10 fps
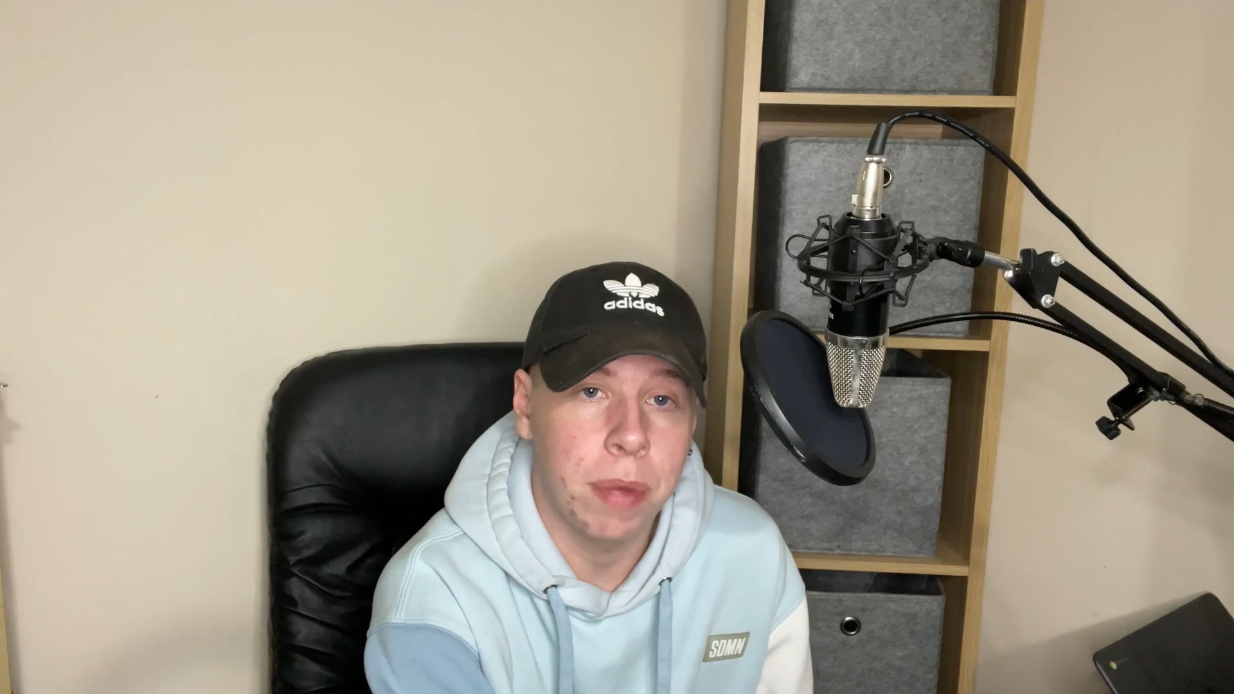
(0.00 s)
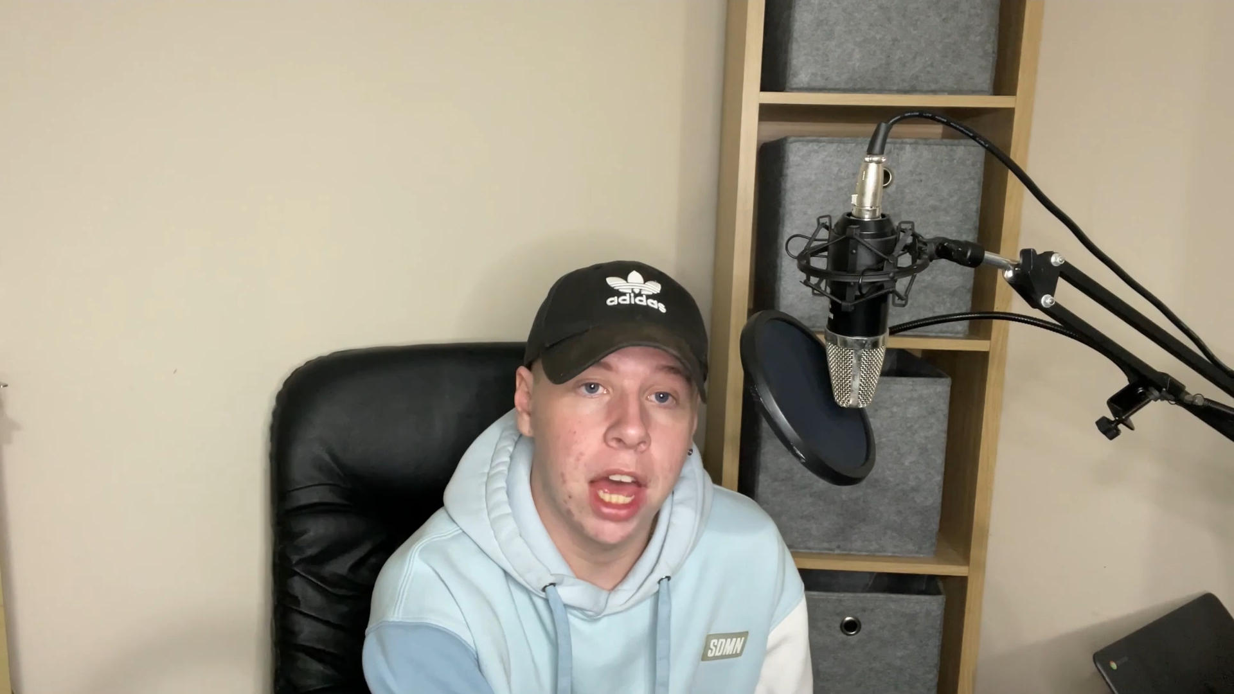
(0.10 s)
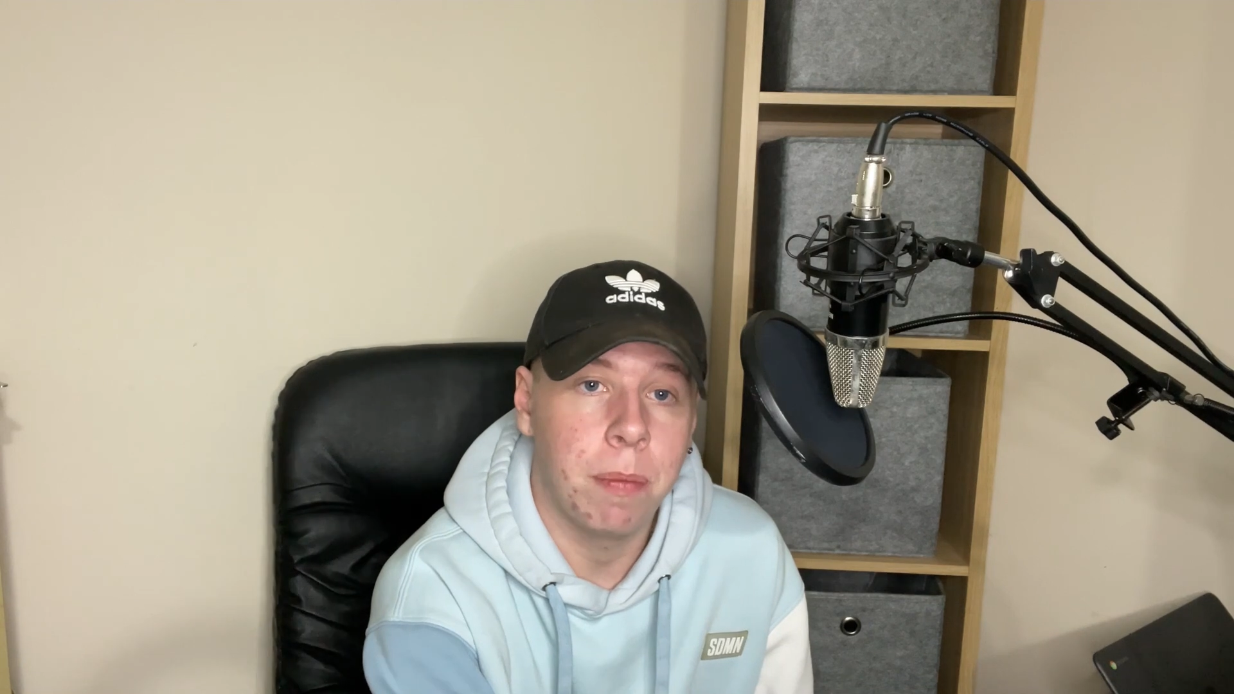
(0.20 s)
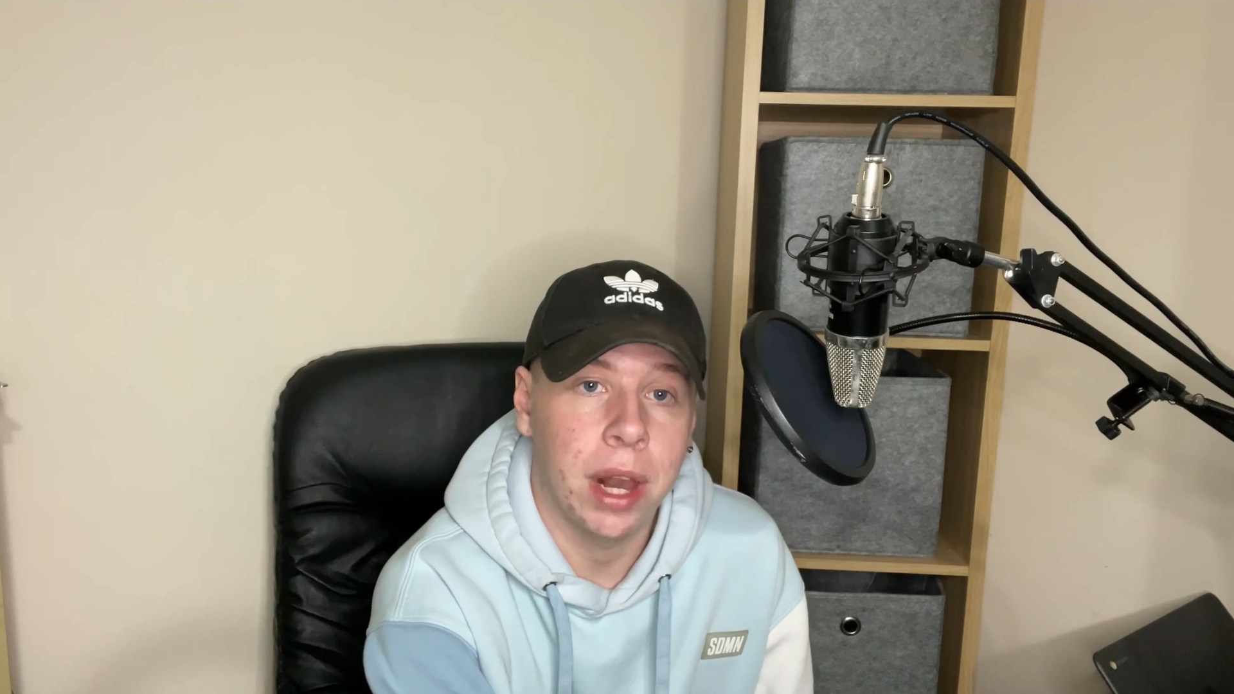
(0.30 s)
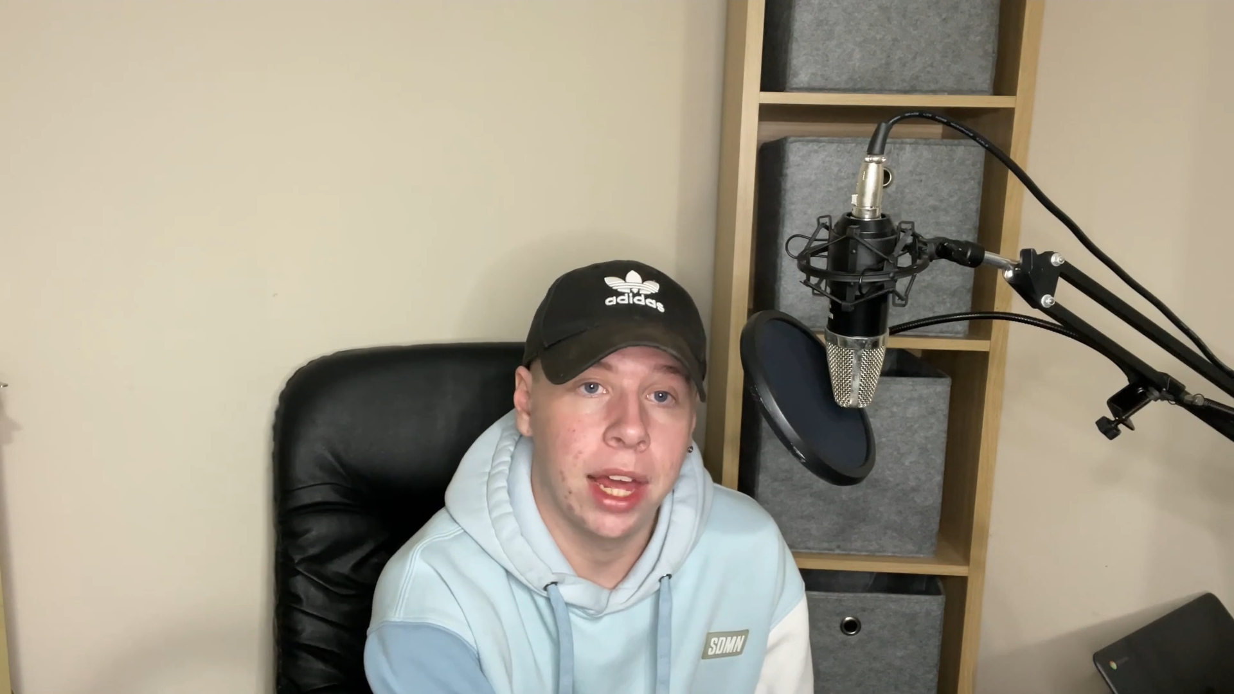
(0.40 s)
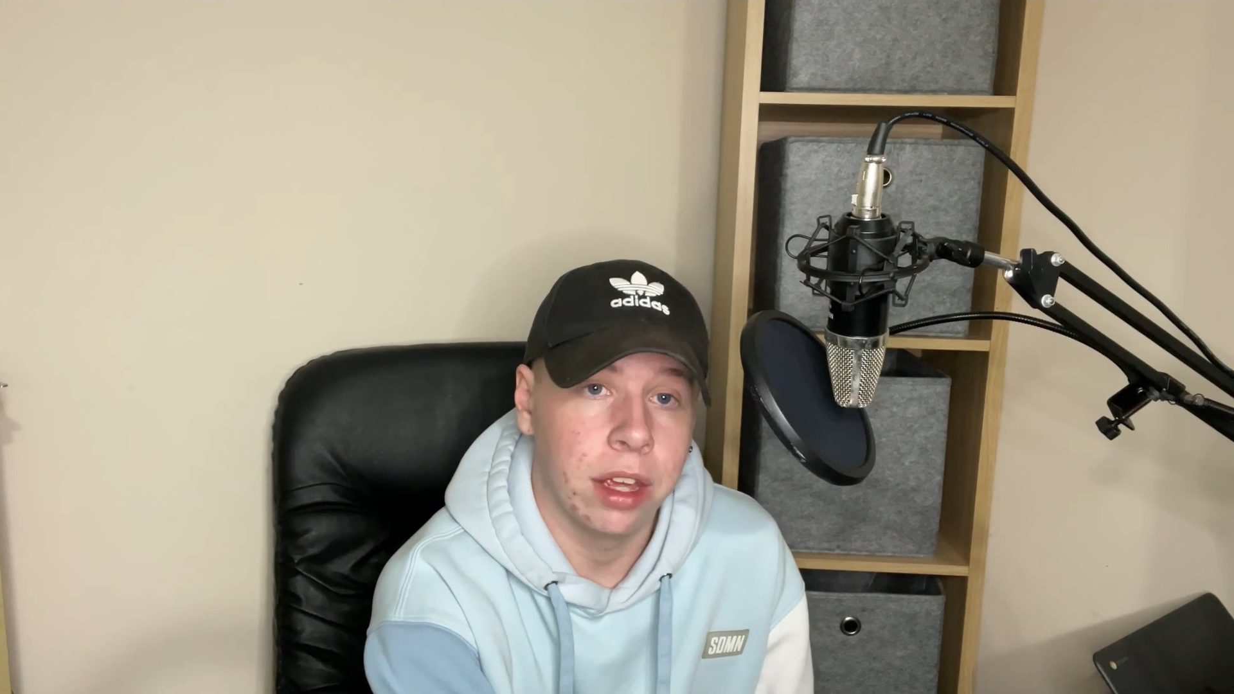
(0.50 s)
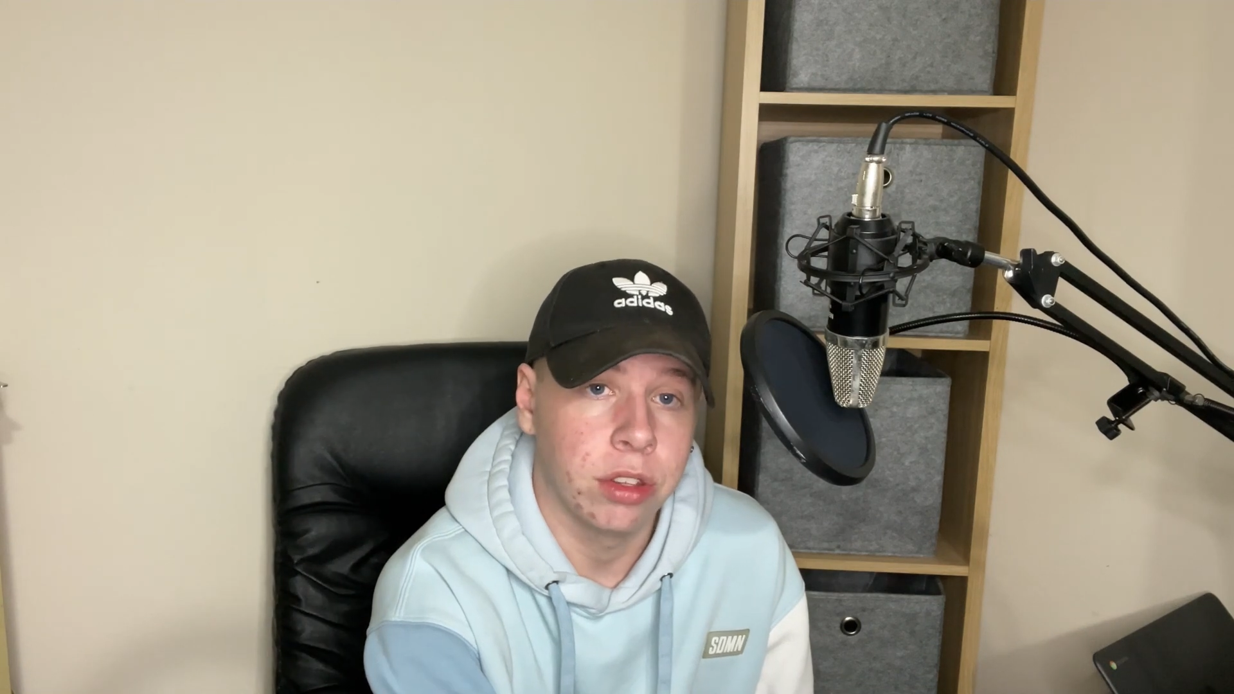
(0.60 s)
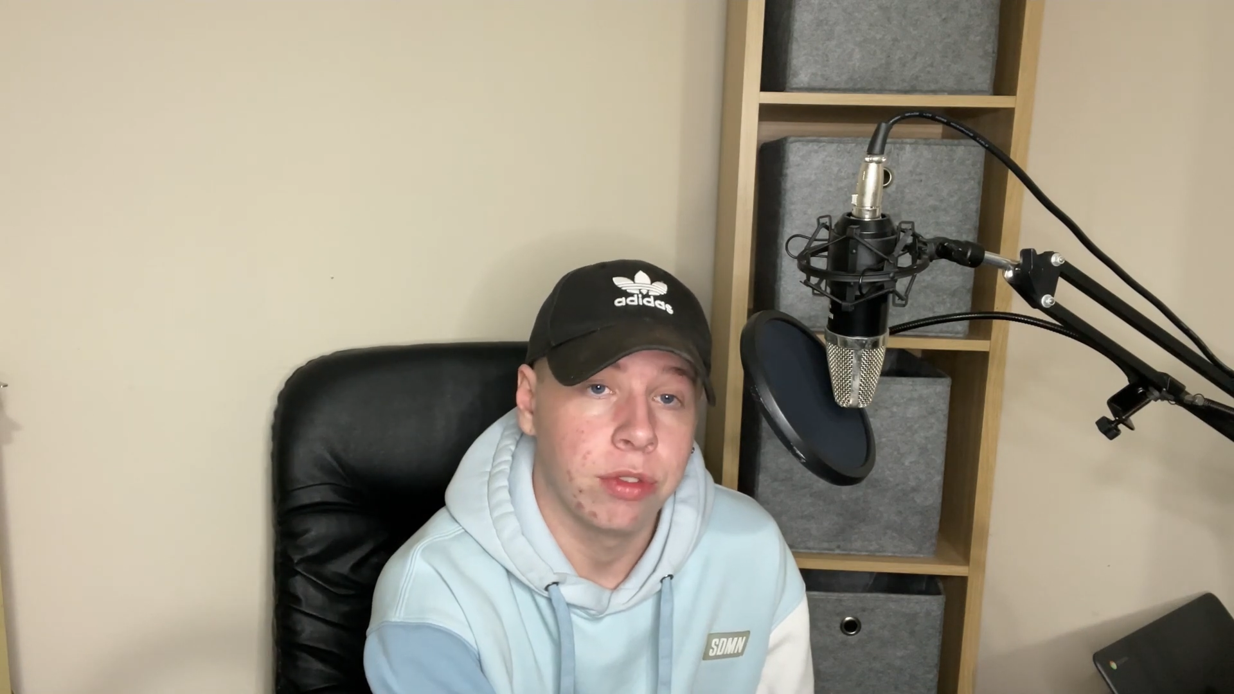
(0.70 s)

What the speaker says: better players